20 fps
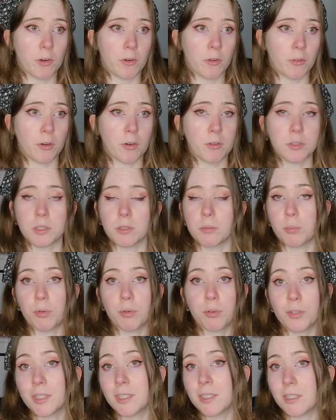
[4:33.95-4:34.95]
frozen
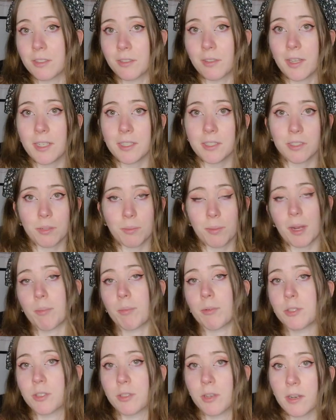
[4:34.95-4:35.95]
pre sliced
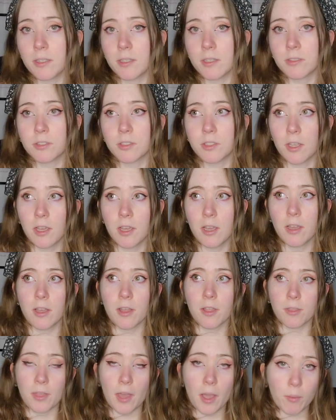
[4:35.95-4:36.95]
peppers and onions,
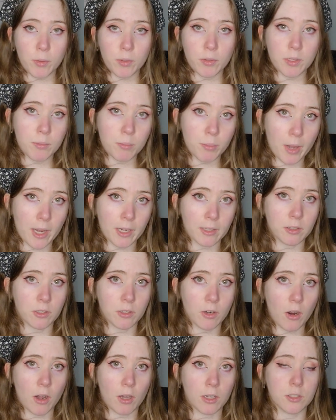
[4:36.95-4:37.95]
that will impact the
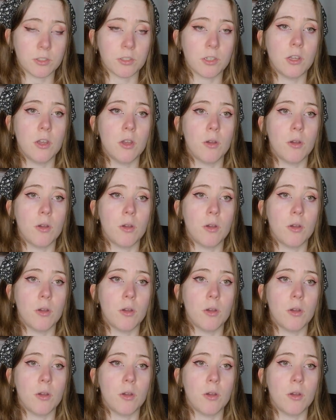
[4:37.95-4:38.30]
cost.